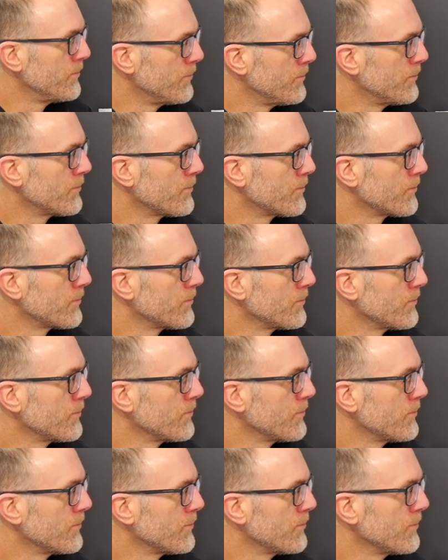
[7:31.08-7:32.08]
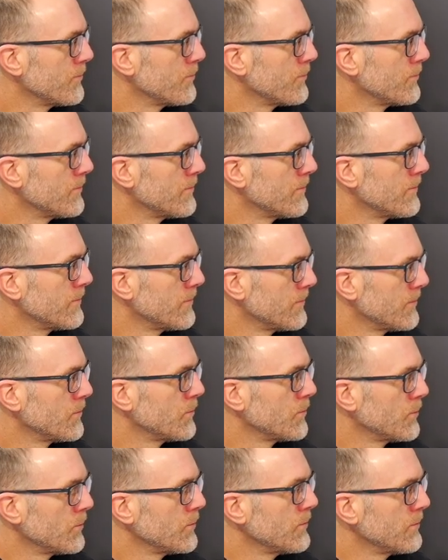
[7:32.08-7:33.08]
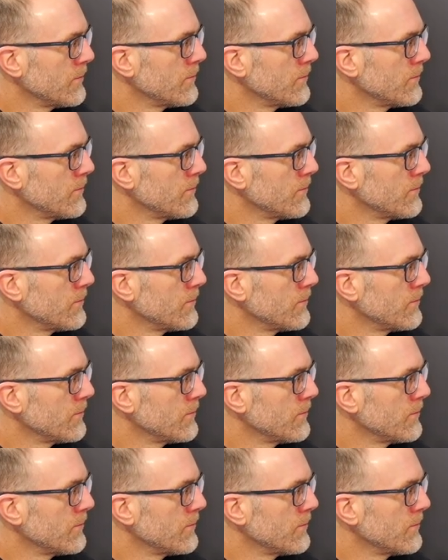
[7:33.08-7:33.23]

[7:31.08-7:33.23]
(silent)